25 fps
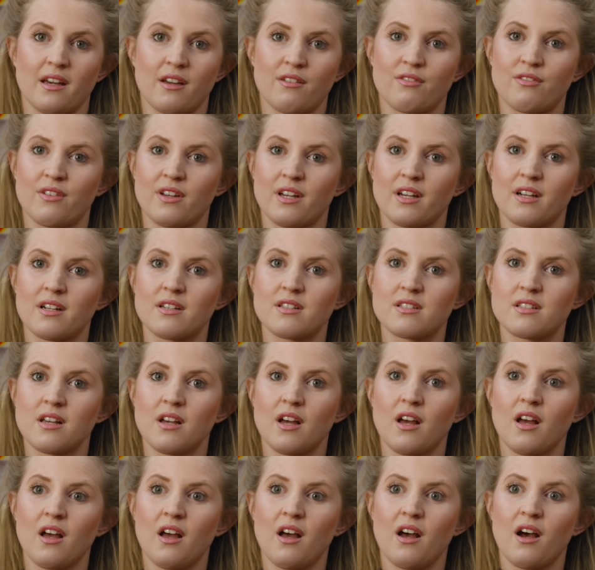Airfix,
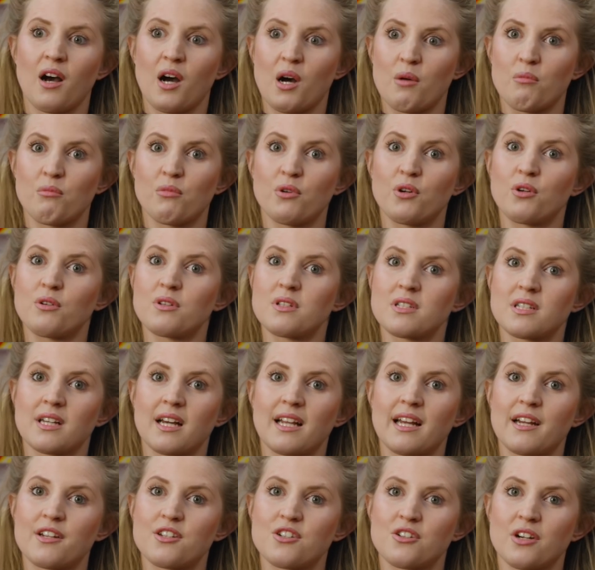Humbrol and
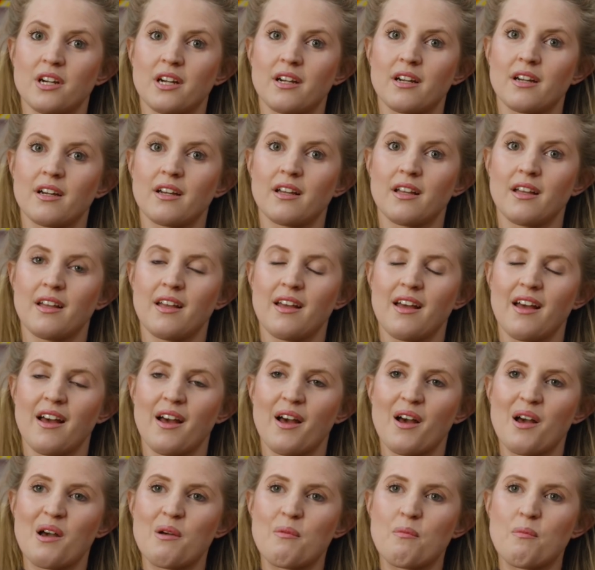Scalextric.
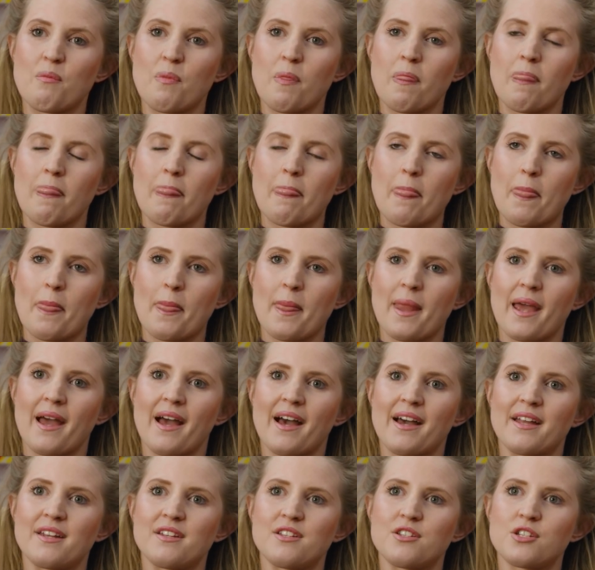
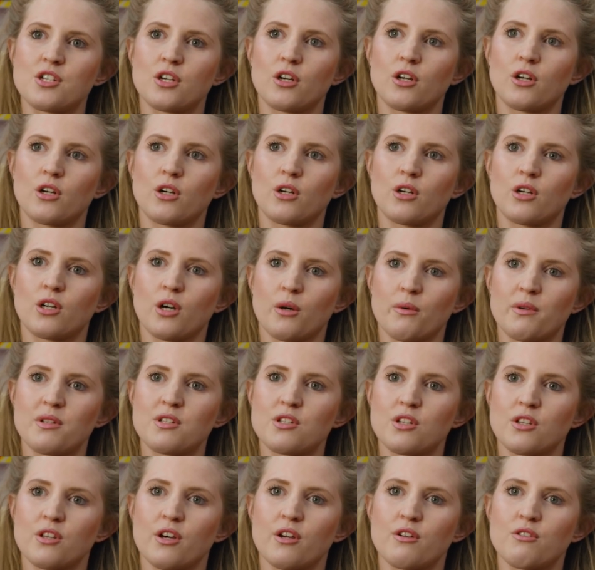And going
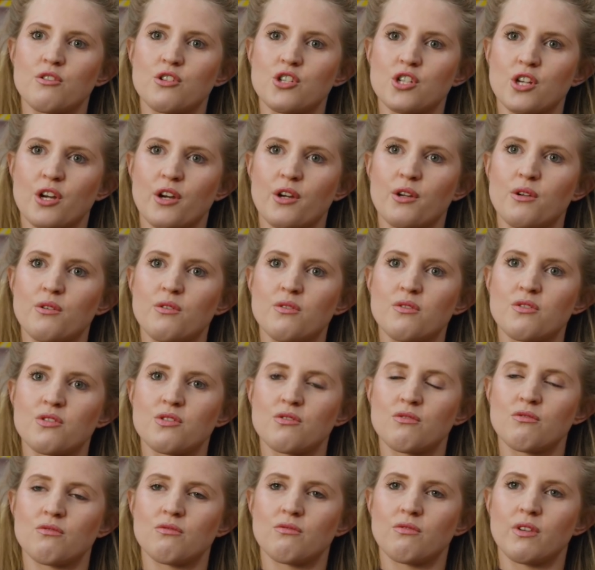to those
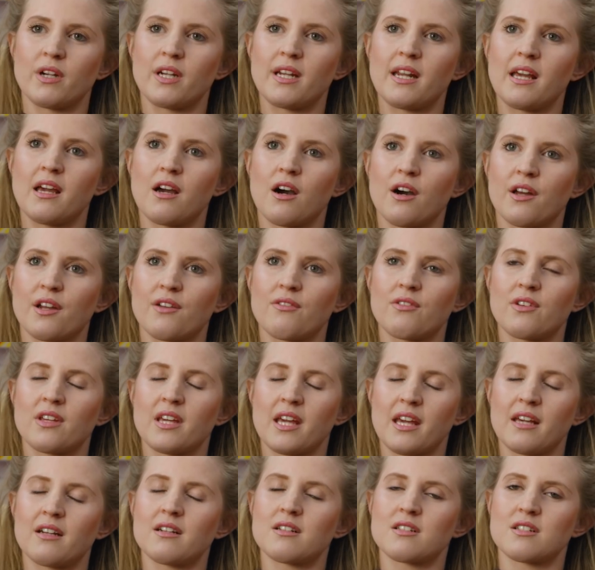shows really kind of
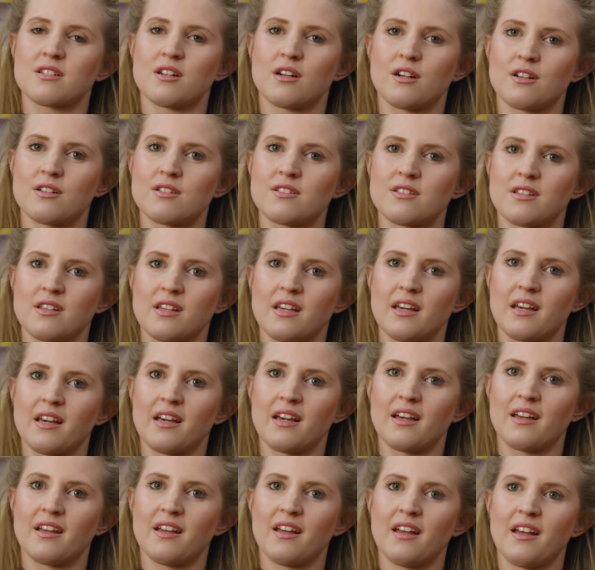kick-starts the
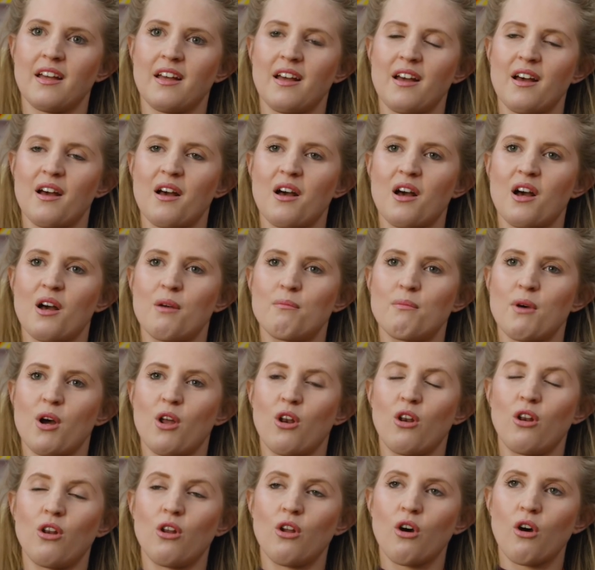year. A
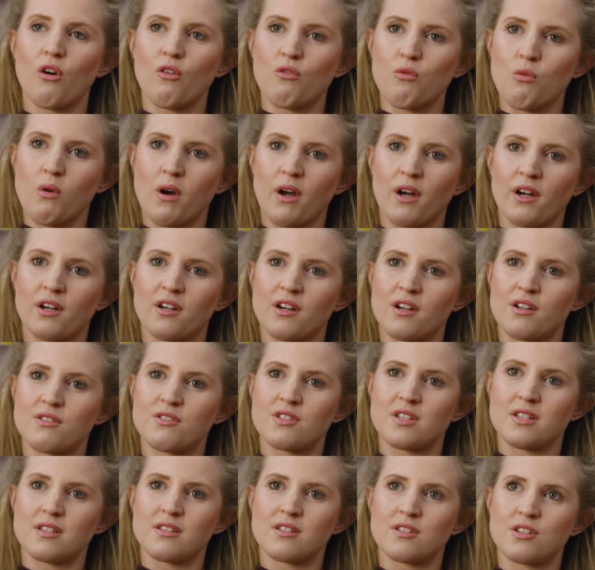lot of work
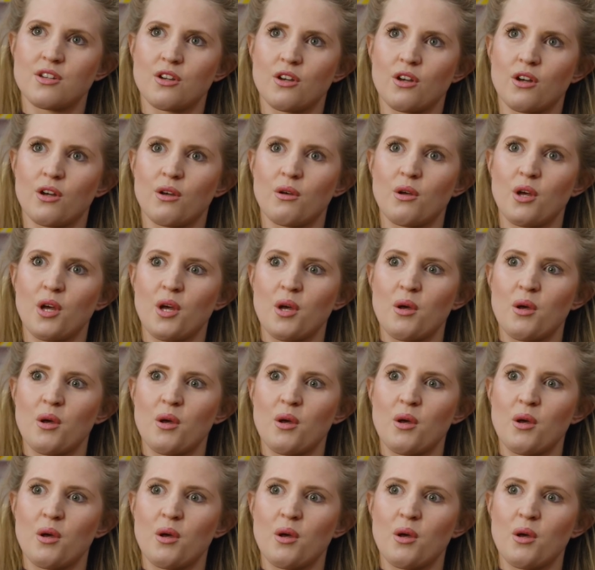goes into